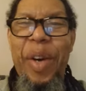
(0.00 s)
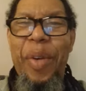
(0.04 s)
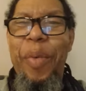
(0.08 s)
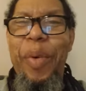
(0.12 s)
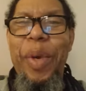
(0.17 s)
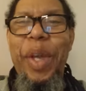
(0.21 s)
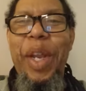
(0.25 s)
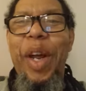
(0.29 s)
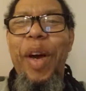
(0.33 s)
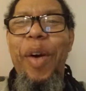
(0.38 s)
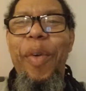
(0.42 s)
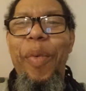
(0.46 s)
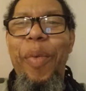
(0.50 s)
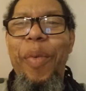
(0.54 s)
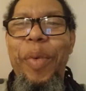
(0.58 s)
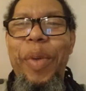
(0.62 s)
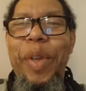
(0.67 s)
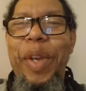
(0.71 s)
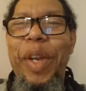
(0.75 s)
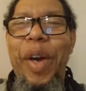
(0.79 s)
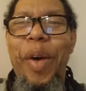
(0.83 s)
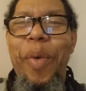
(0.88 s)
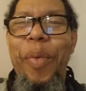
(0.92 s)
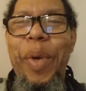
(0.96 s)
we
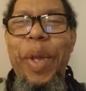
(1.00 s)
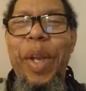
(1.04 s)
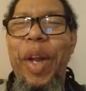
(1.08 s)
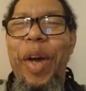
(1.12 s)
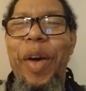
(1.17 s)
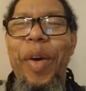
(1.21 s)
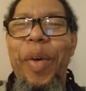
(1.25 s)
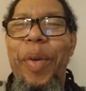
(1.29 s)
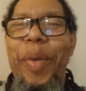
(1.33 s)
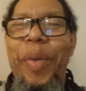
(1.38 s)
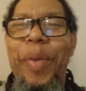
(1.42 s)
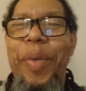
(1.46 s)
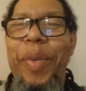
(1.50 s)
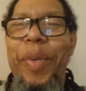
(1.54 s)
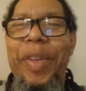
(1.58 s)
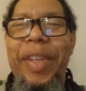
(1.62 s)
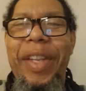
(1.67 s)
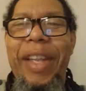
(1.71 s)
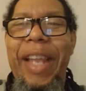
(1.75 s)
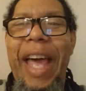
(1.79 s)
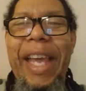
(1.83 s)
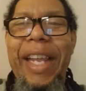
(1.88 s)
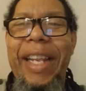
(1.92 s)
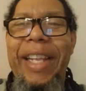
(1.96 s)
don't
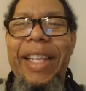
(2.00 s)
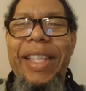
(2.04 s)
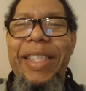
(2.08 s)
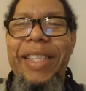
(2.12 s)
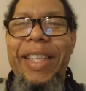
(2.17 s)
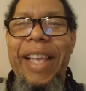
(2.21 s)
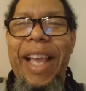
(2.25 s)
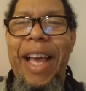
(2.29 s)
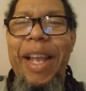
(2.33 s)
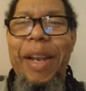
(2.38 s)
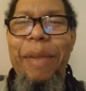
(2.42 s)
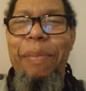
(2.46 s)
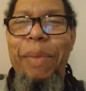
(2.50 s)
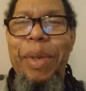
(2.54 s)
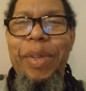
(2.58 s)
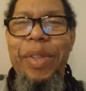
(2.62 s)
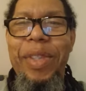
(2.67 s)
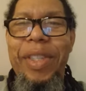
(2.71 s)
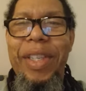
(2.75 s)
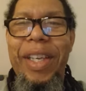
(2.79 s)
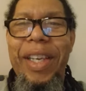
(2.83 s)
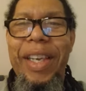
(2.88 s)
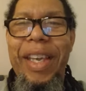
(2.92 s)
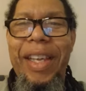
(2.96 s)
like this kind of
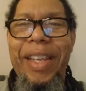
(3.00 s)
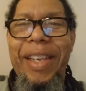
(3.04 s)
music,